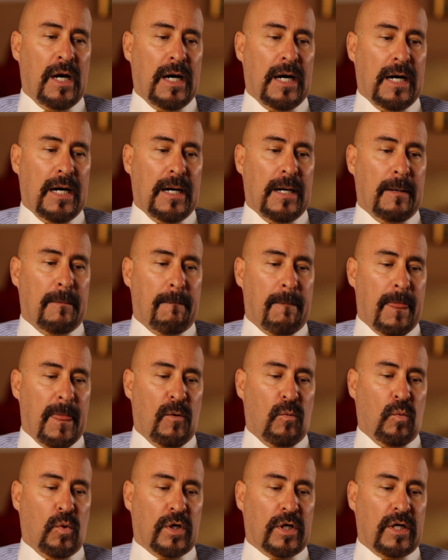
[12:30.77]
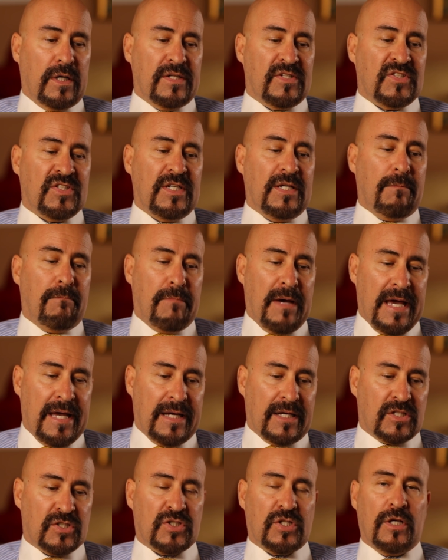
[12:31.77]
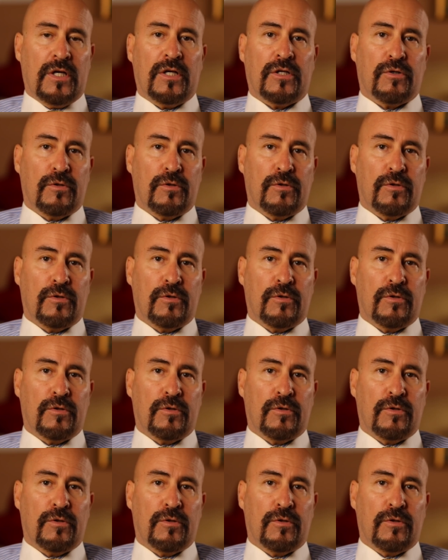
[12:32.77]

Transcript: Um, we're going to see banks,